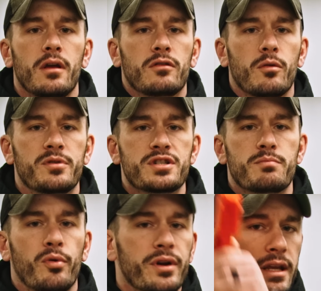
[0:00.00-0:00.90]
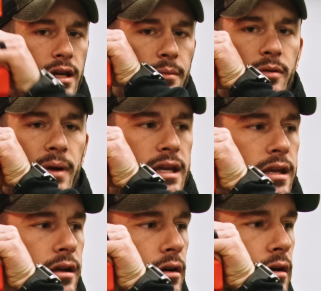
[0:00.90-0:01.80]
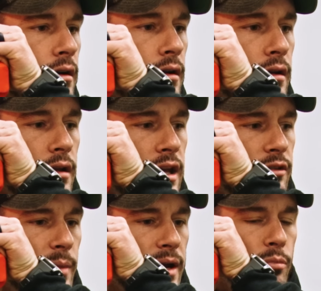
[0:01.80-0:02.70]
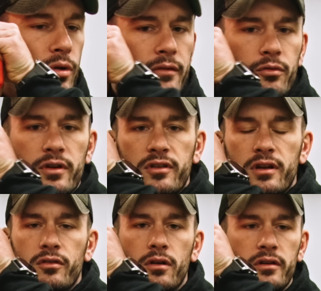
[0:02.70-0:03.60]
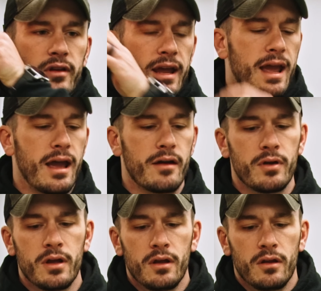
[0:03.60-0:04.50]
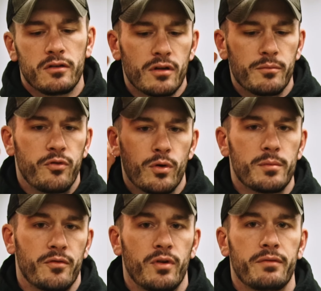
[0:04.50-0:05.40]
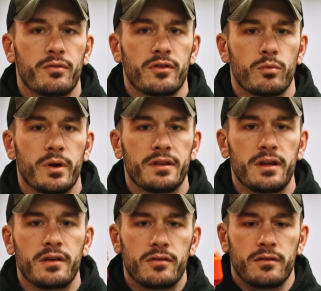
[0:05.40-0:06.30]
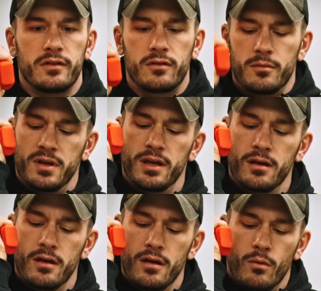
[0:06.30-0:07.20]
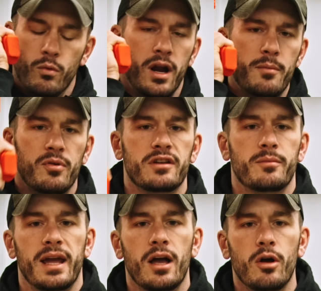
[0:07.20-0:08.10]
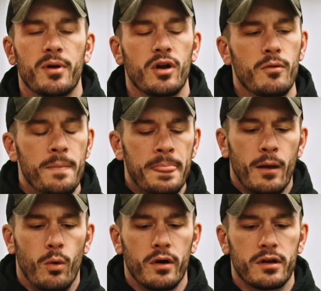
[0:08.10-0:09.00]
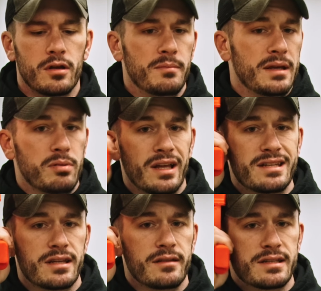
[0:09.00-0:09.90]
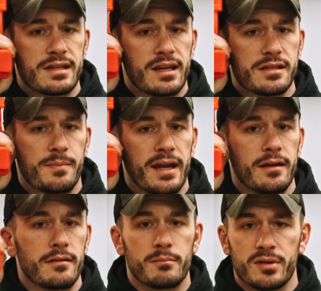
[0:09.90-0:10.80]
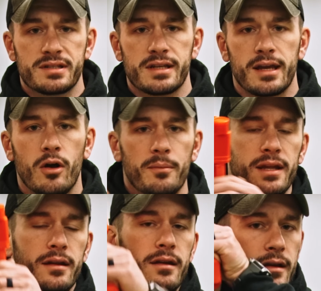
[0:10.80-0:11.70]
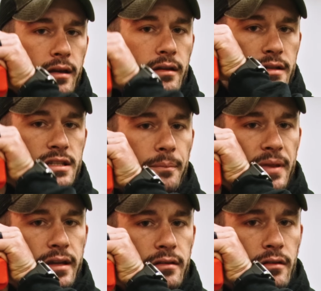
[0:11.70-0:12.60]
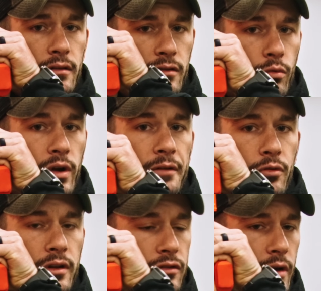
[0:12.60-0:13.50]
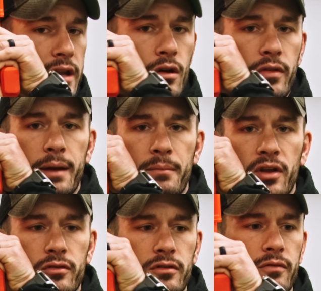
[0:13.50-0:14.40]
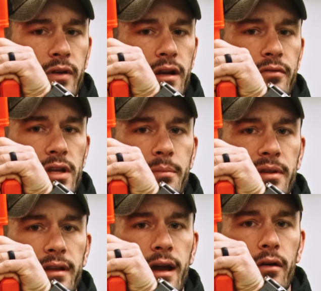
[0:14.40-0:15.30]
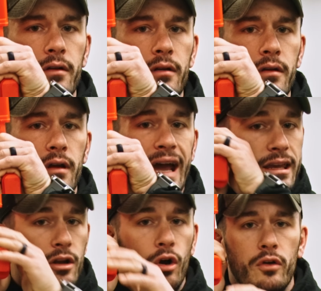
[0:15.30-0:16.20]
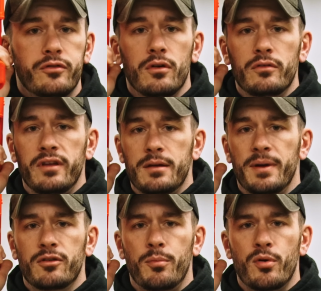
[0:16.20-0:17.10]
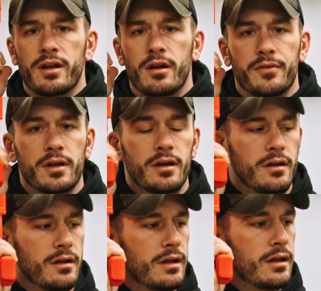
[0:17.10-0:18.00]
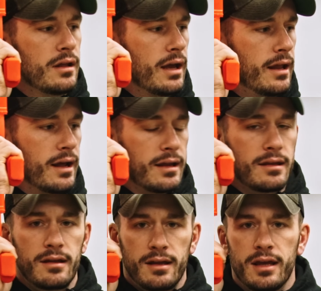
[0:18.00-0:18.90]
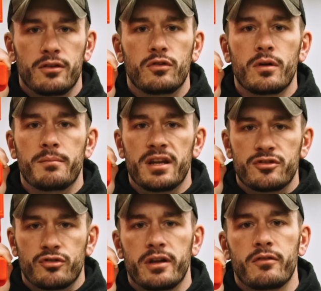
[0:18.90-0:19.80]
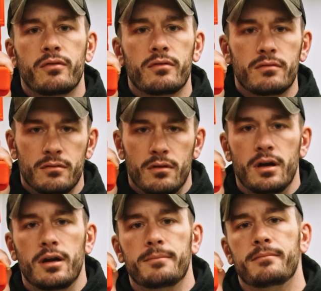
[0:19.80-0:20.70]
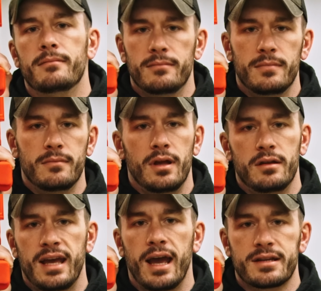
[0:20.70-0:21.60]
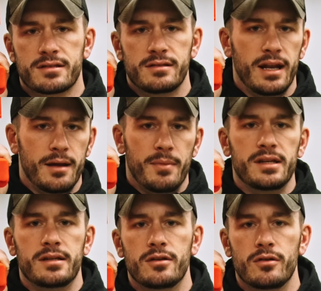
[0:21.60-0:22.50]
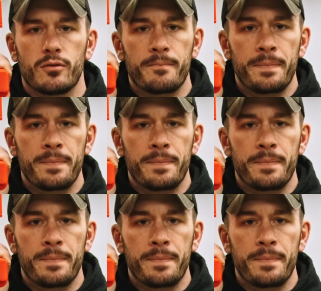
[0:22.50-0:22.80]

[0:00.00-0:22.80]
So just bringing up to my ear is my preference. And as long as I have some form of reference with this could be where I place my elbow, or it could be placing this against my ballistic helmet, something to reference so I know that muzzle is definitively up and down. I can also take my support hand off the gun and I, again, do administrative tasks that I might need to do.